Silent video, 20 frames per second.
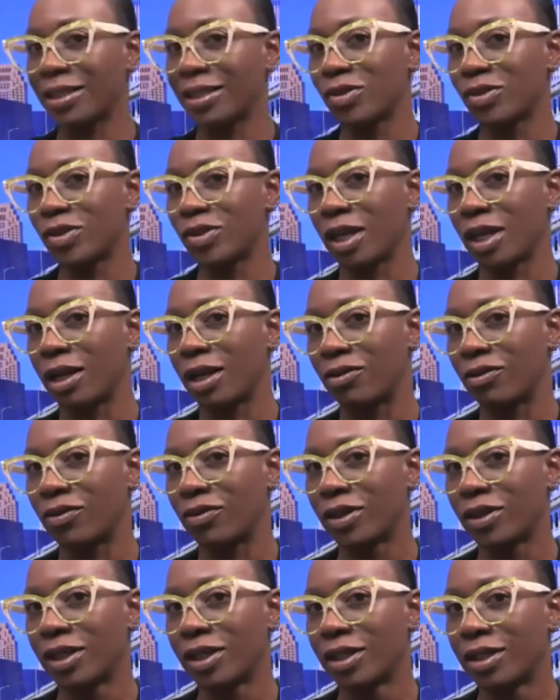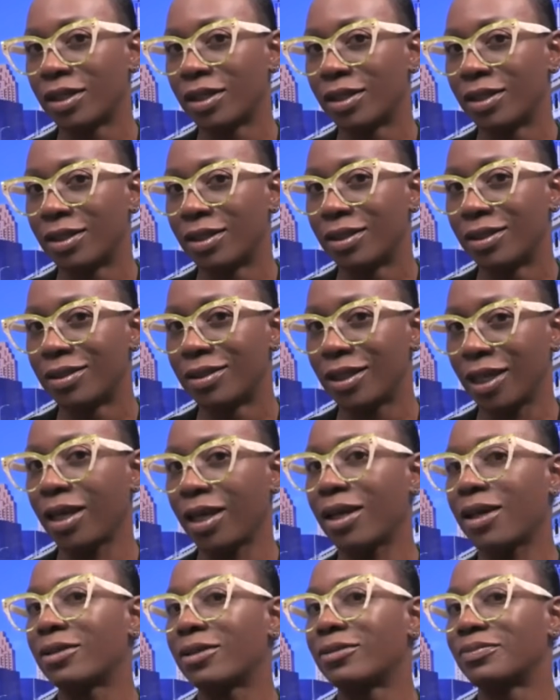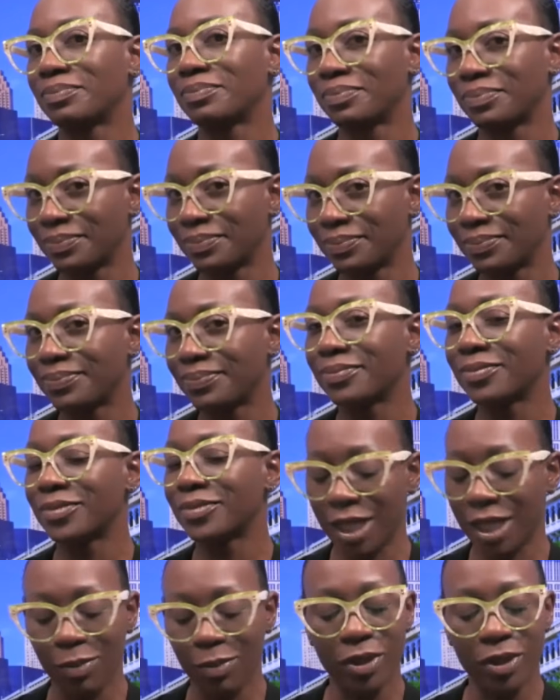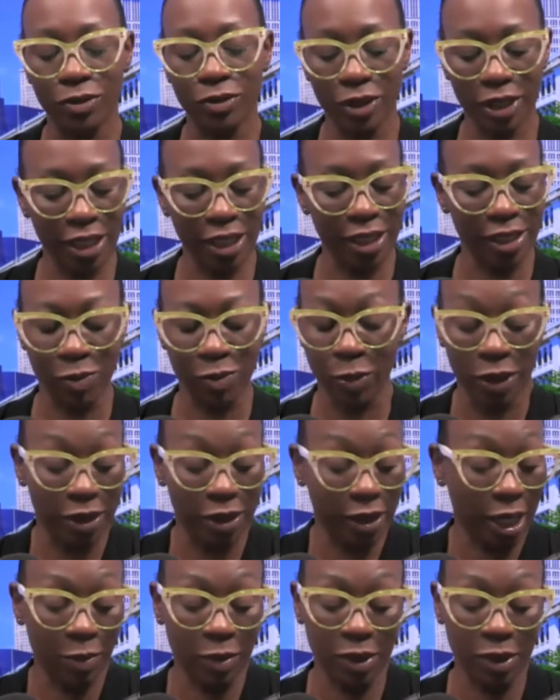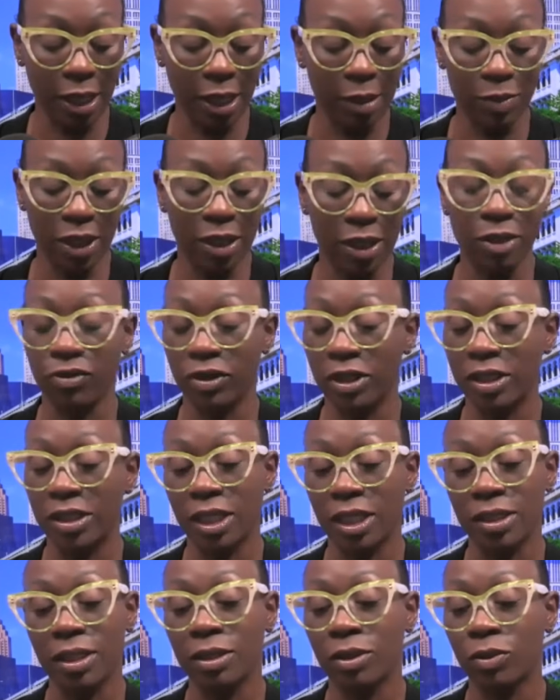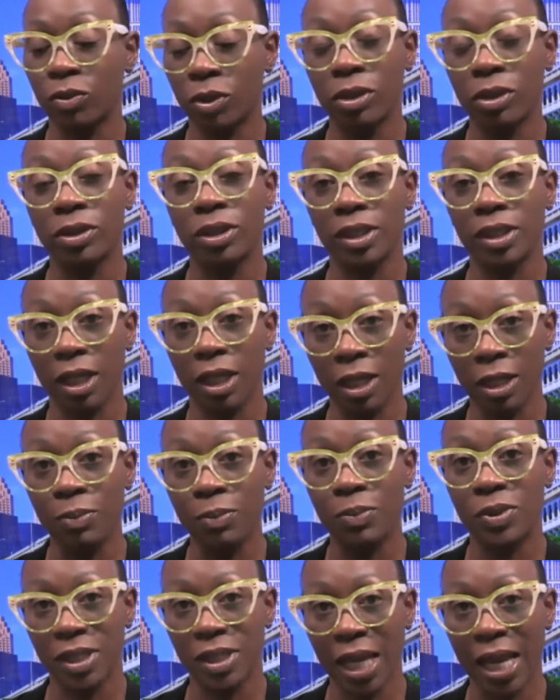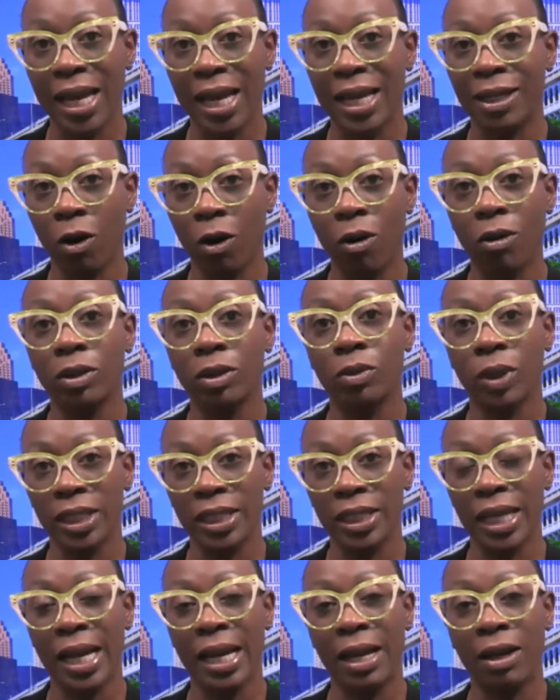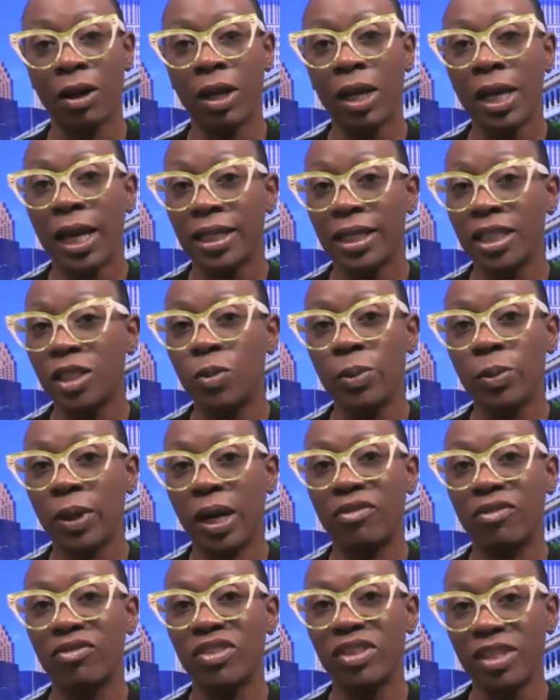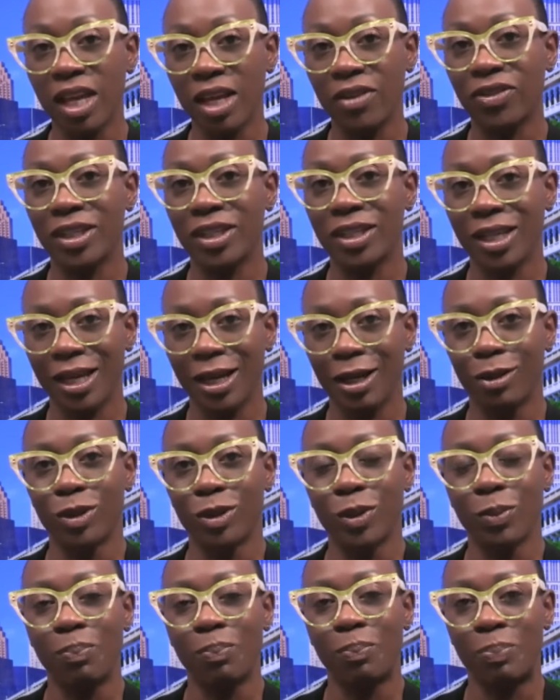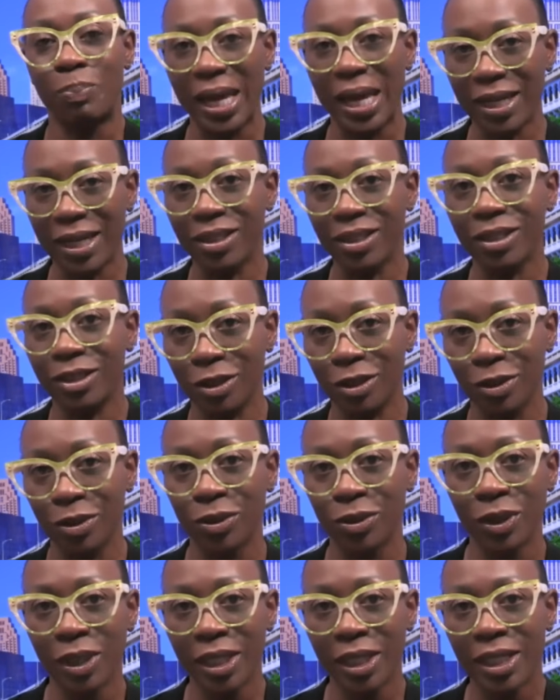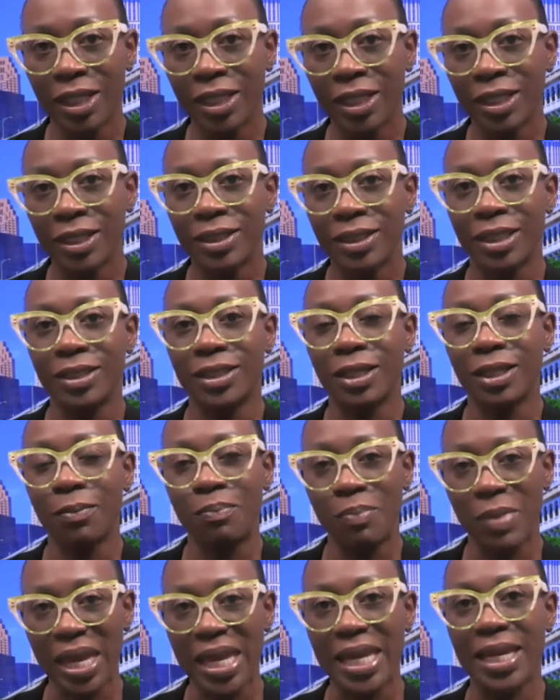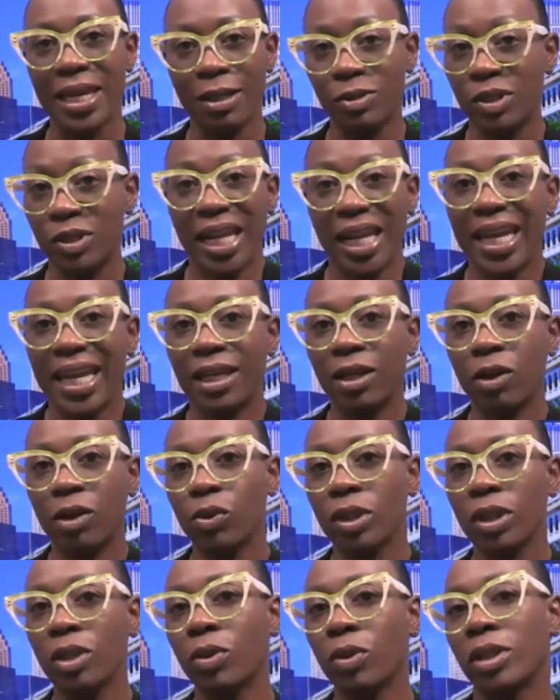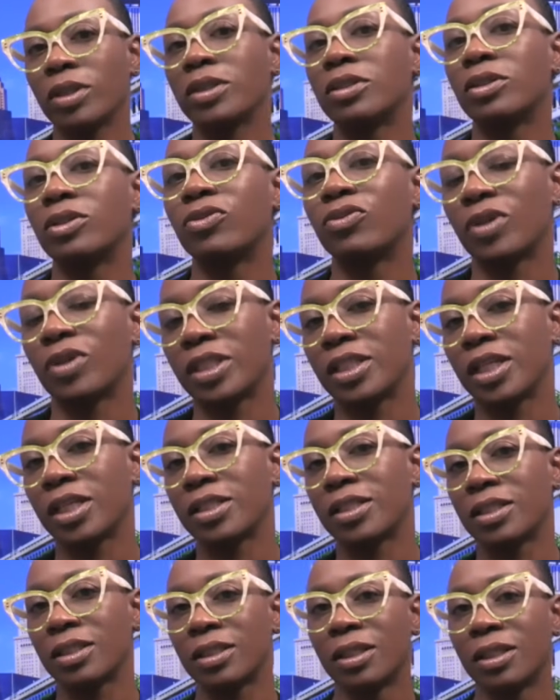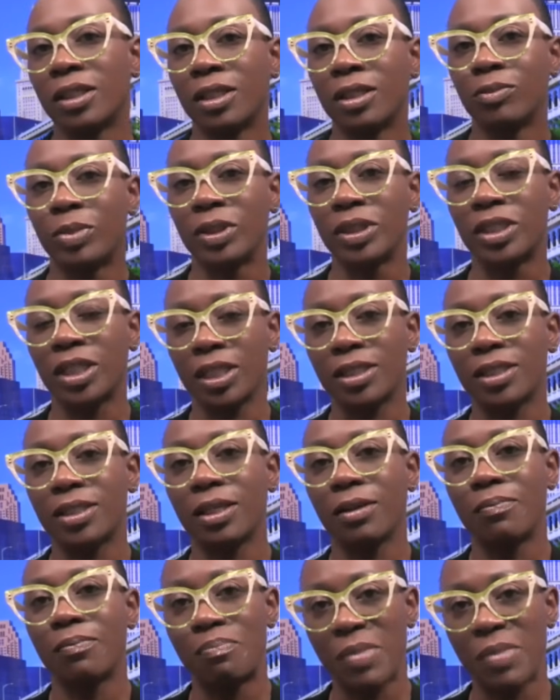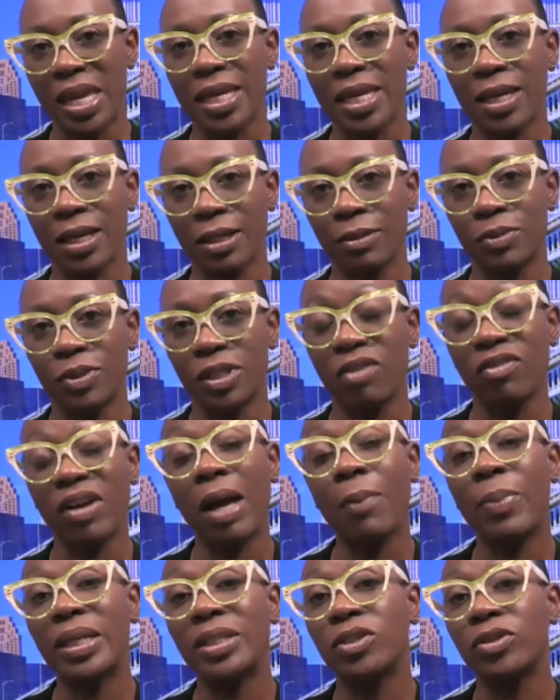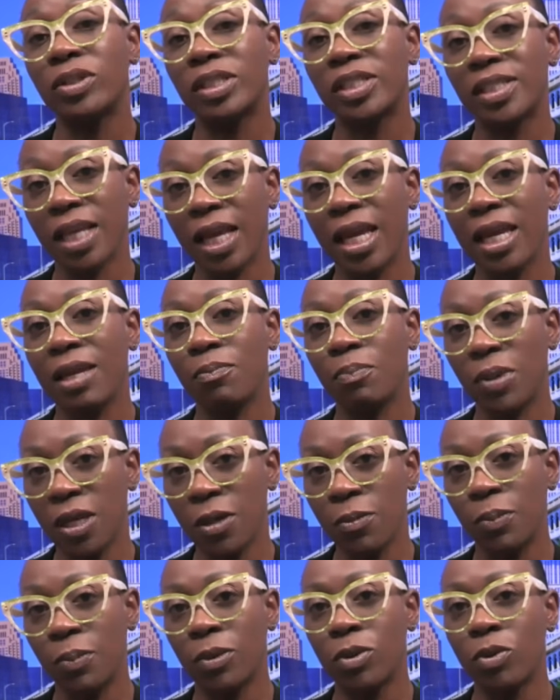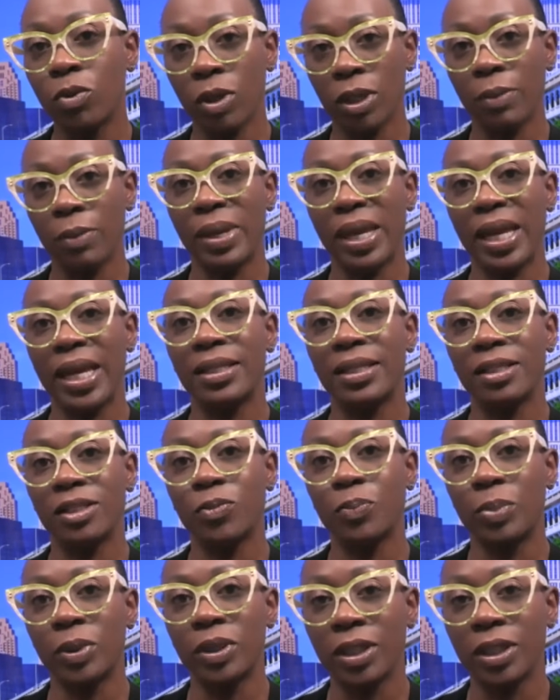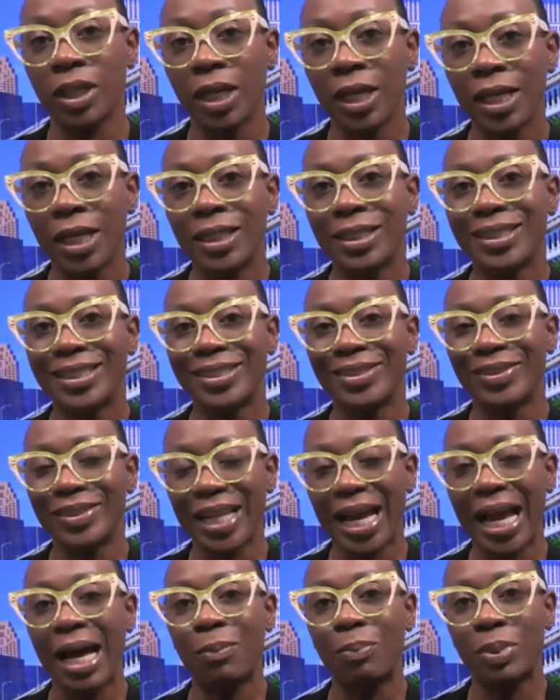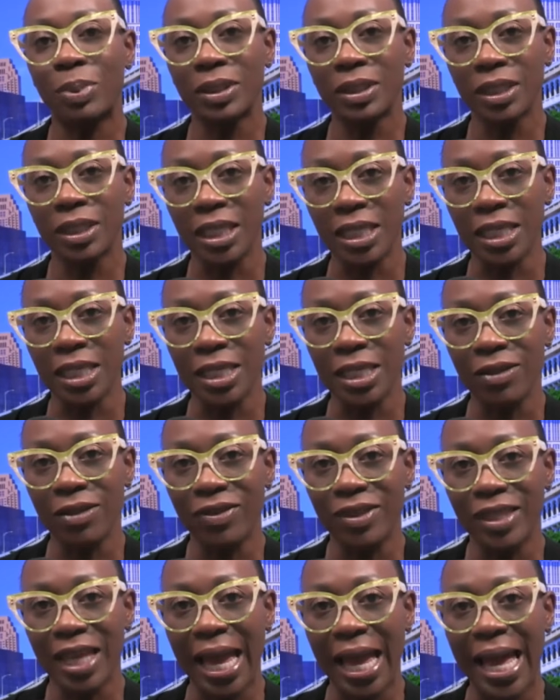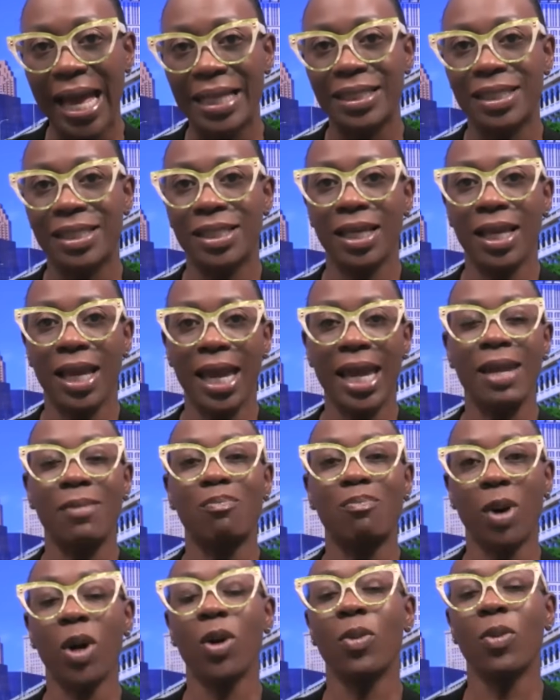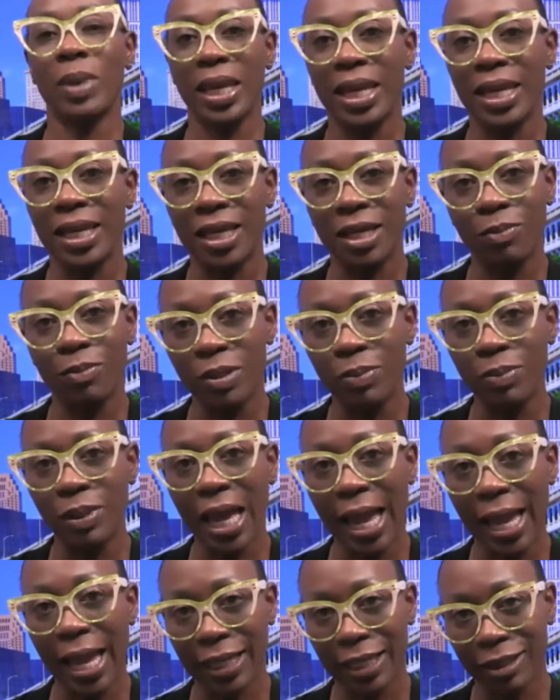stuff. Yep. Yeah. Mm-hmm. Coming through the kids' books. I'm, t- I'm telling you, Francesca, the world is upside all the way down. And these people have nothing else better to do than to make up. So they ain't got no real work to do, Francesca, but just to make up stuff. I bet you the same people who want to ban this book did not believe that a mermaid could be black.